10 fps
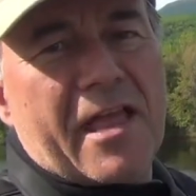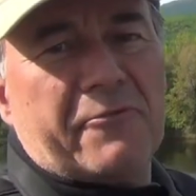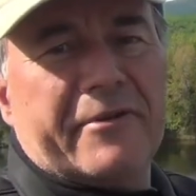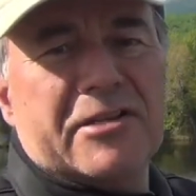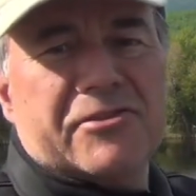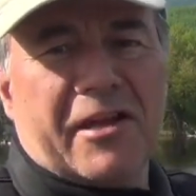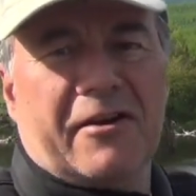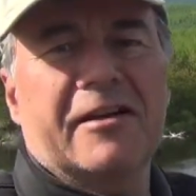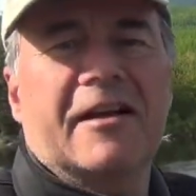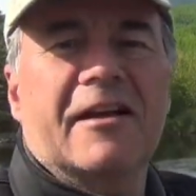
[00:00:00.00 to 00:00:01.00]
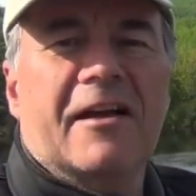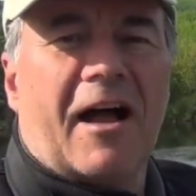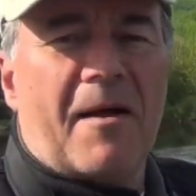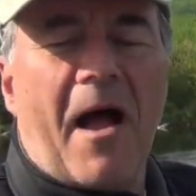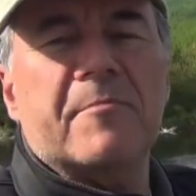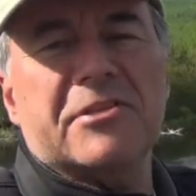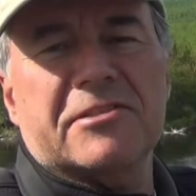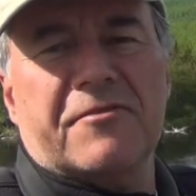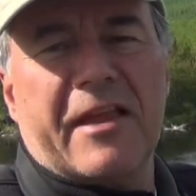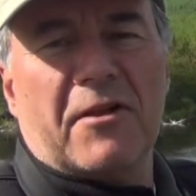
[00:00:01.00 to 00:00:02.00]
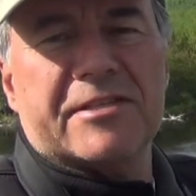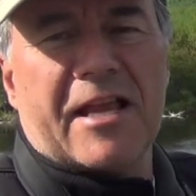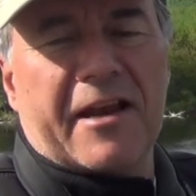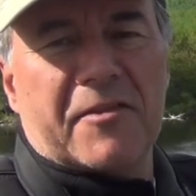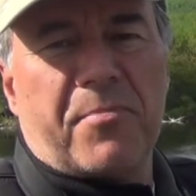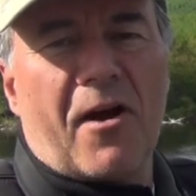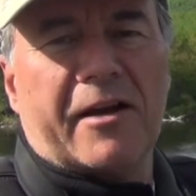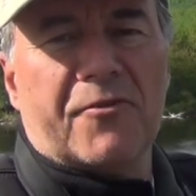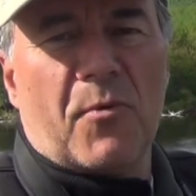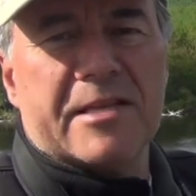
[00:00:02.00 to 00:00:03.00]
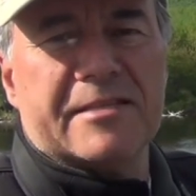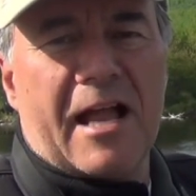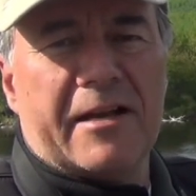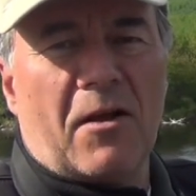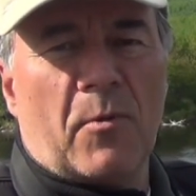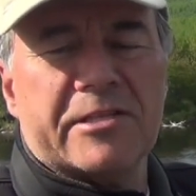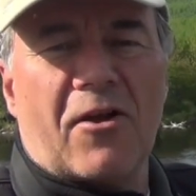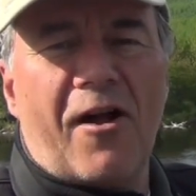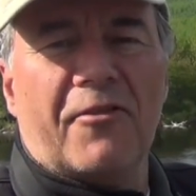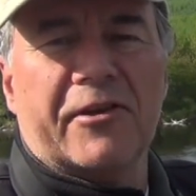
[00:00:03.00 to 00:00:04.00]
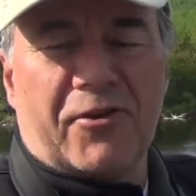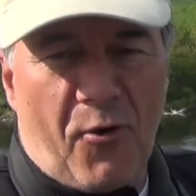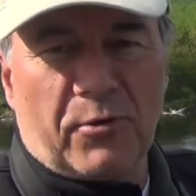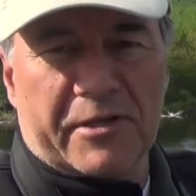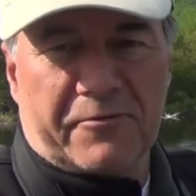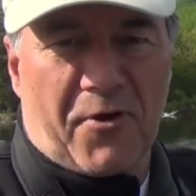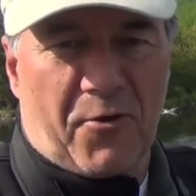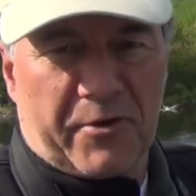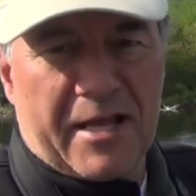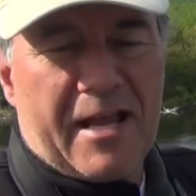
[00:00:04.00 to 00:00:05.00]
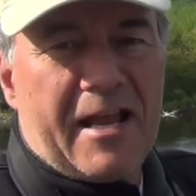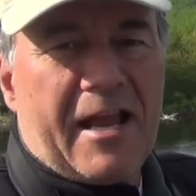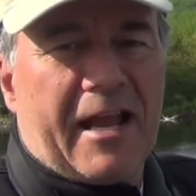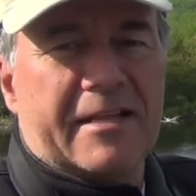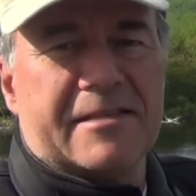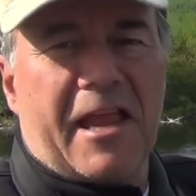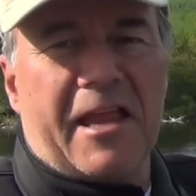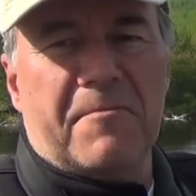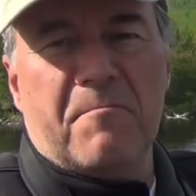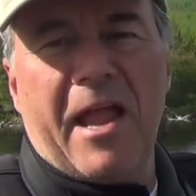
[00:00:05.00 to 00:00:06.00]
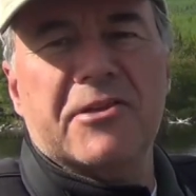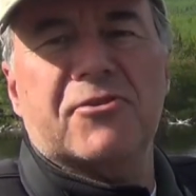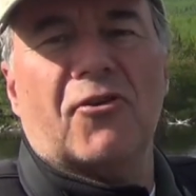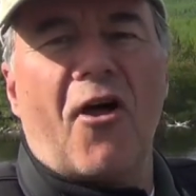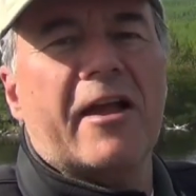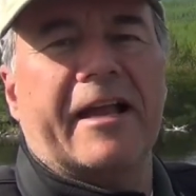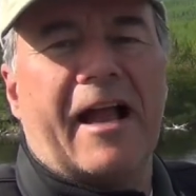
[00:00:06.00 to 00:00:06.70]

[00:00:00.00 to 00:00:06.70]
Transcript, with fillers: that ridge there. Uh, I'm just on the outside of the park on the west side on what's called the Golden Road. It's a major logging